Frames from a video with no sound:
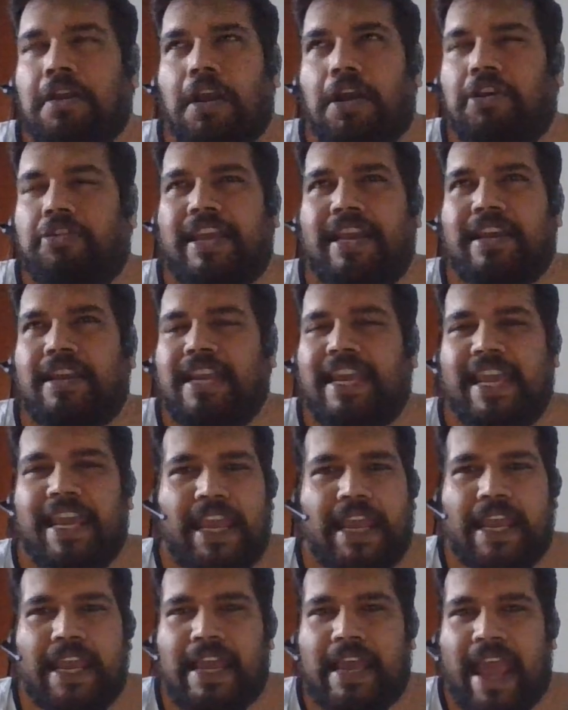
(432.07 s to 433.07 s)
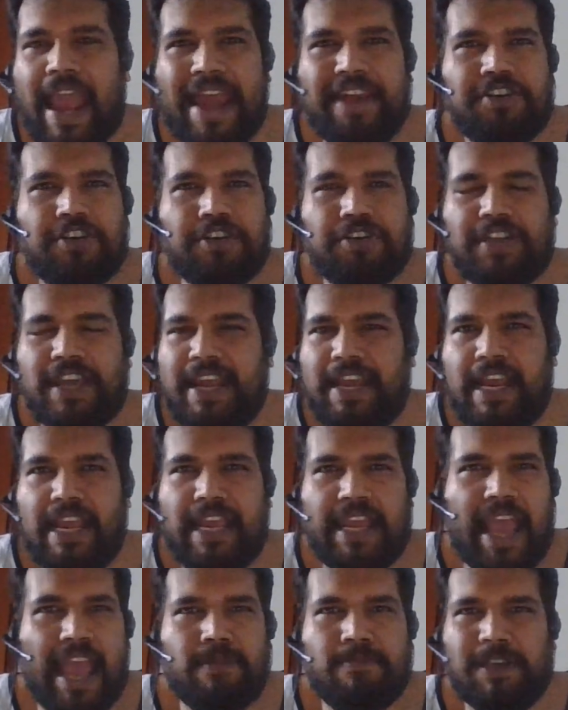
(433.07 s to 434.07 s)
a really
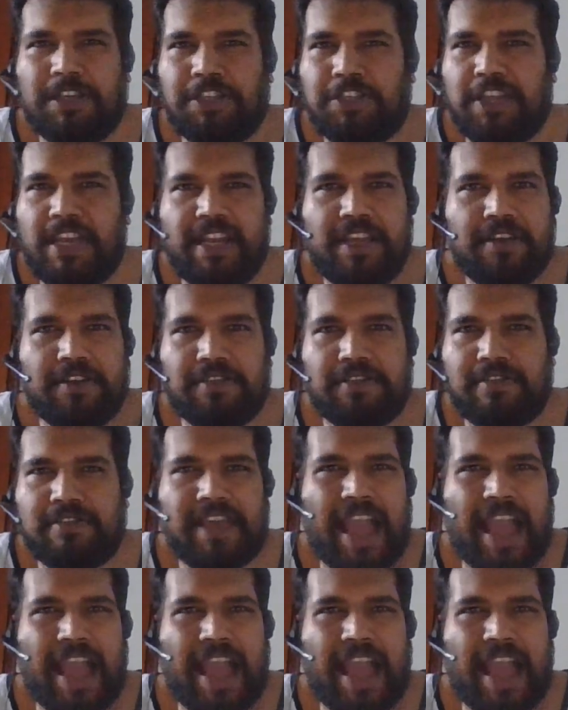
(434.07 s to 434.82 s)
entertaining and mysterious